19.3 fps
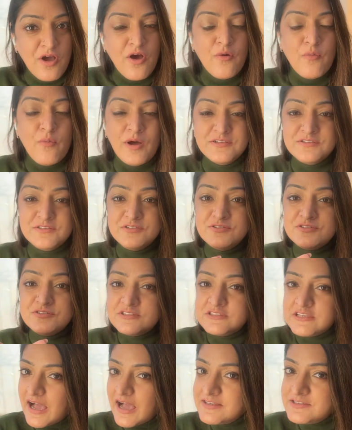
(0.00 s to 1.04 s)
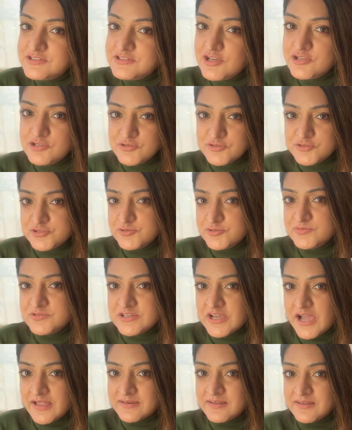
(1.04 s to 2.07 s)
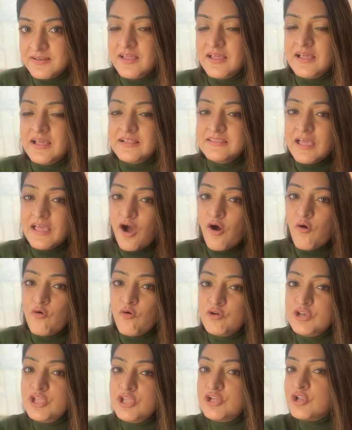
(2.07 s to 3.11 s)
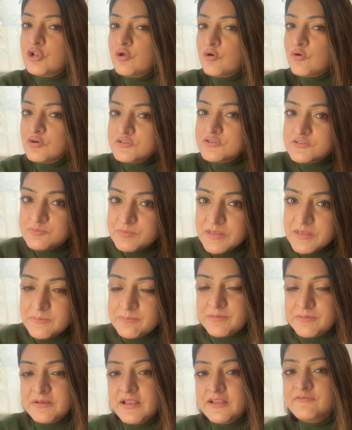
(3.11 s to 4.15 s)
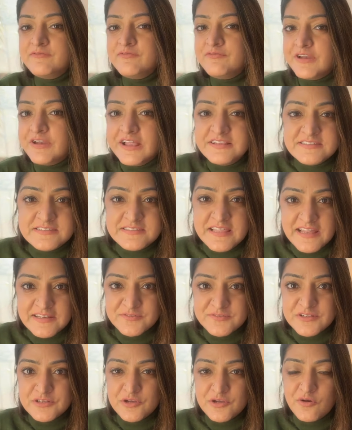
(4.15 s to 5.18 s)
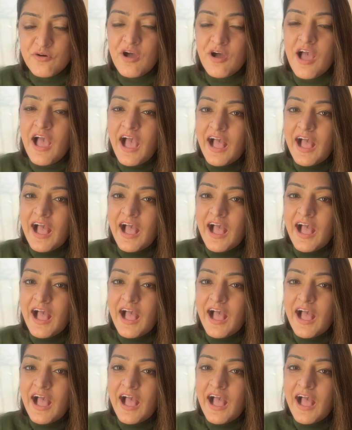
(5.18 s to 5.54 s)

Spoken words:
Once you start your YouTube channel, there are only close people and friends that will know,